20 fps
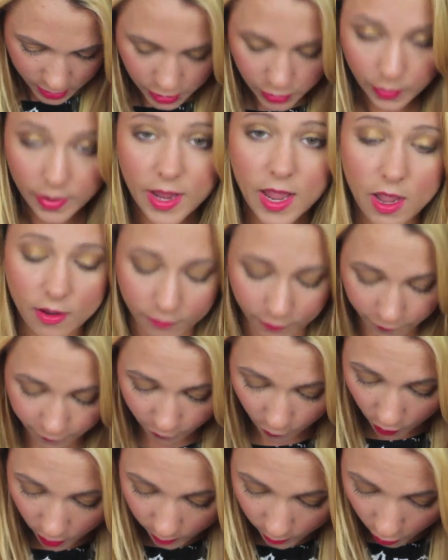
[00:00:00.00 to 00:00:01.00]
So I have
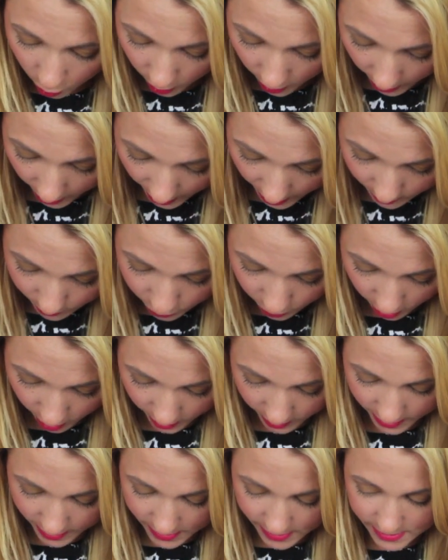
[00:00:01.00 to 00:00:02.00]
four more eye
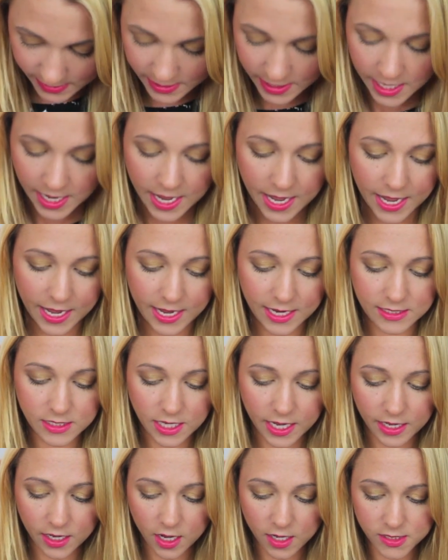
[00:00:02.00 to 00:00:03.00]
products, and
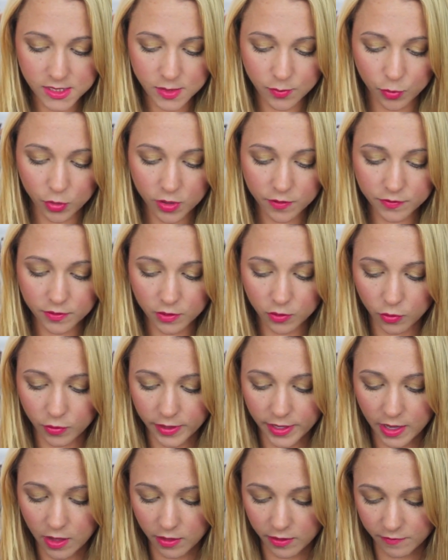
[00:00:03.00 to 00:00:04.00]
I got some more of the
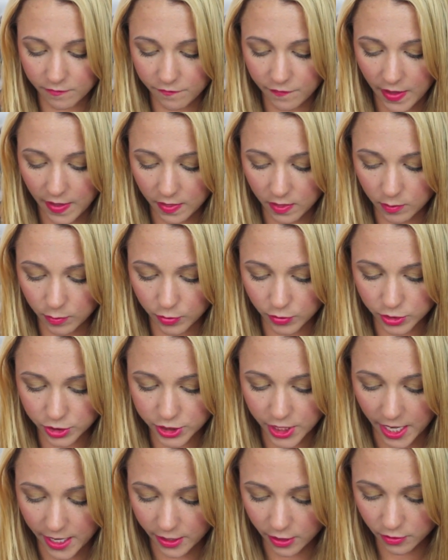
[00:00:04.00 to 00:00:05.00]
L'Oreal Infallible
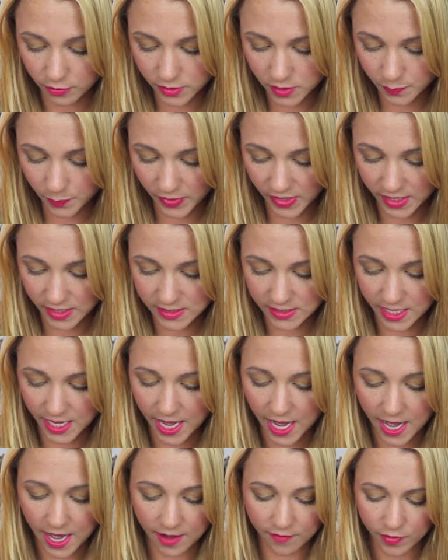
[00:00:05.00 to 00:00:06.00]
Shadows because they
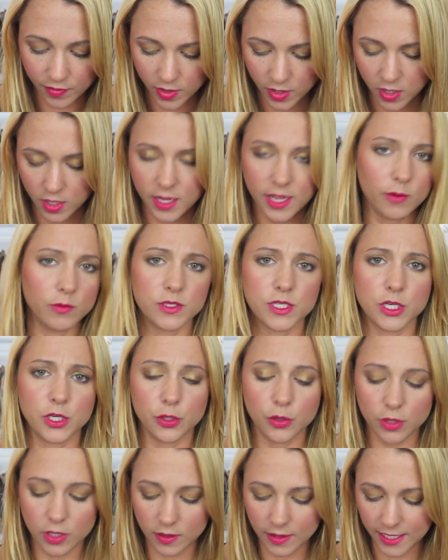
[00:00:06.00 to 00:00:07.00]
have, it was a
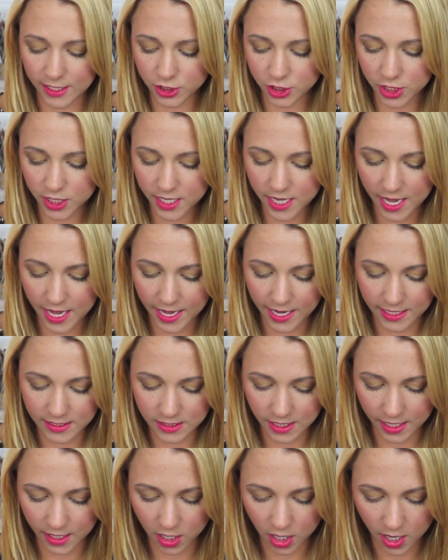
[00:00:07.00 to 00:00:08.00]
new collection,
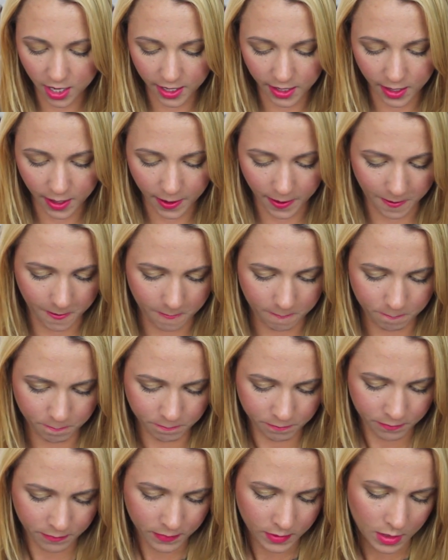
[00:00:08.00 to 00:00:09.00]
and I got
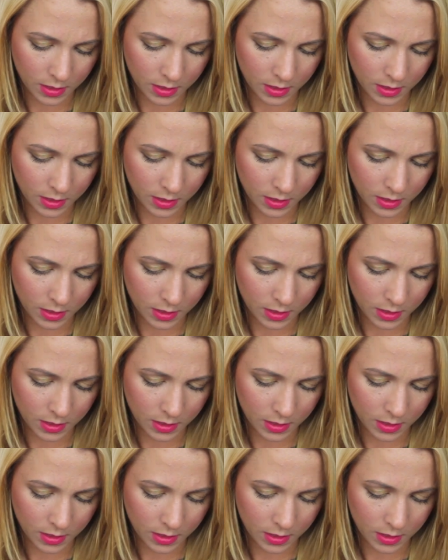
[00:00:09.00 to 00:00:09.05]
um,